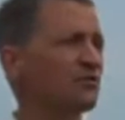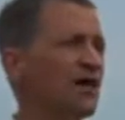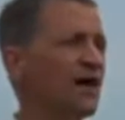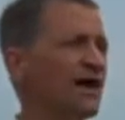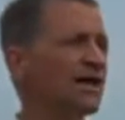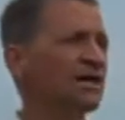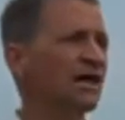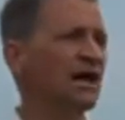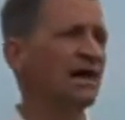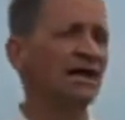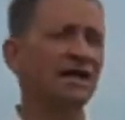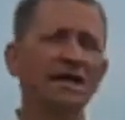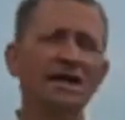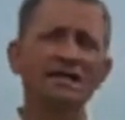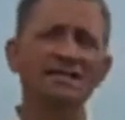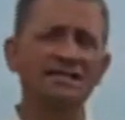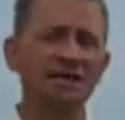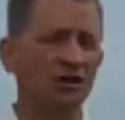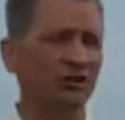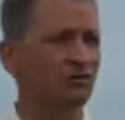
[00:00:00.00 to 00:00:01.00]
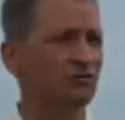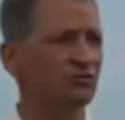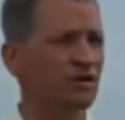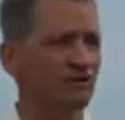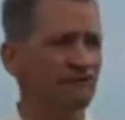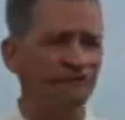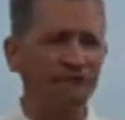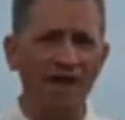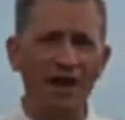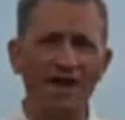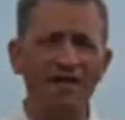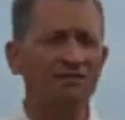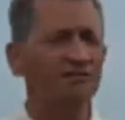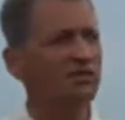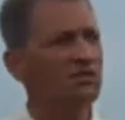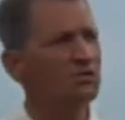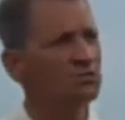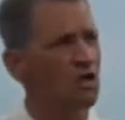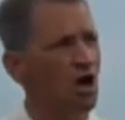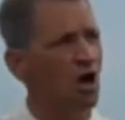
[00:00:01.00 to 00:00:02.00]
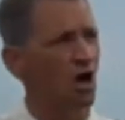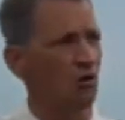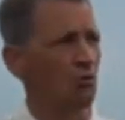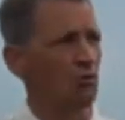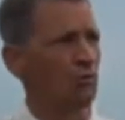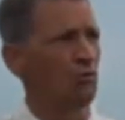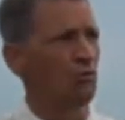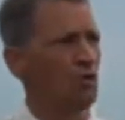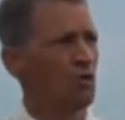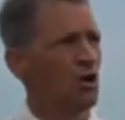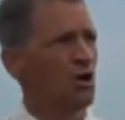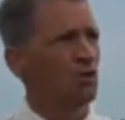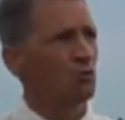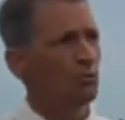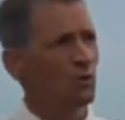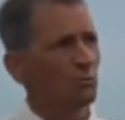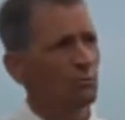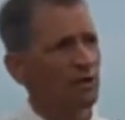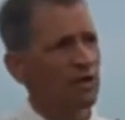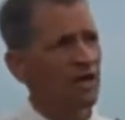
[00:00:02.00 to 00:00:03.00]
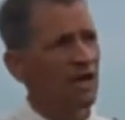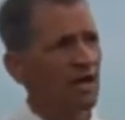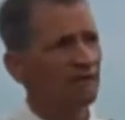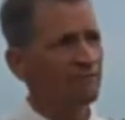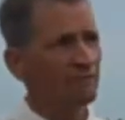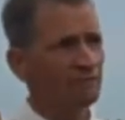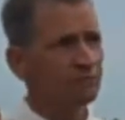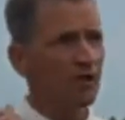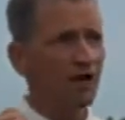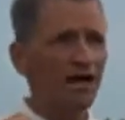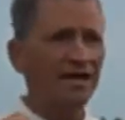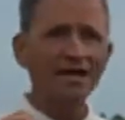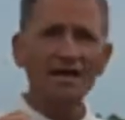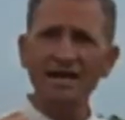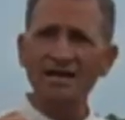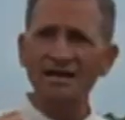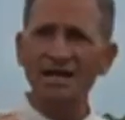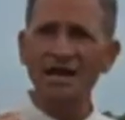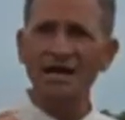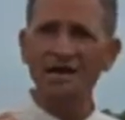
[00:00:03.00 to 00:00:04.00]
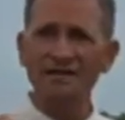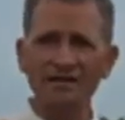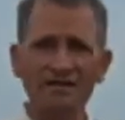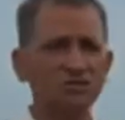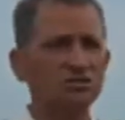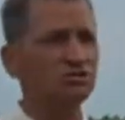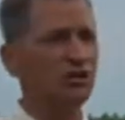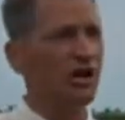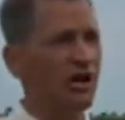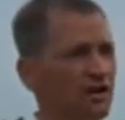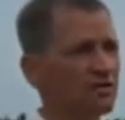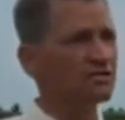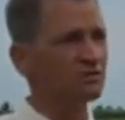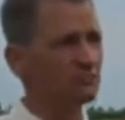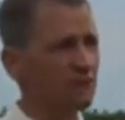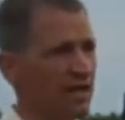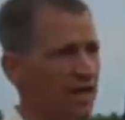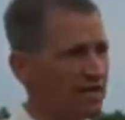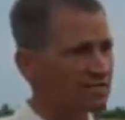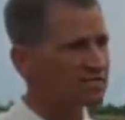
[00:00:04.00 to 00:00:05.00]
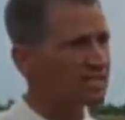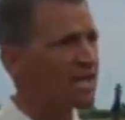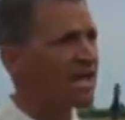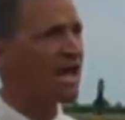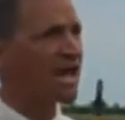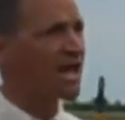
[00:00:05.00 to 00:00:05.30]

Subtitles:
with headline? And I tell you emphatically no. When we have applied headline in these trials, and we actually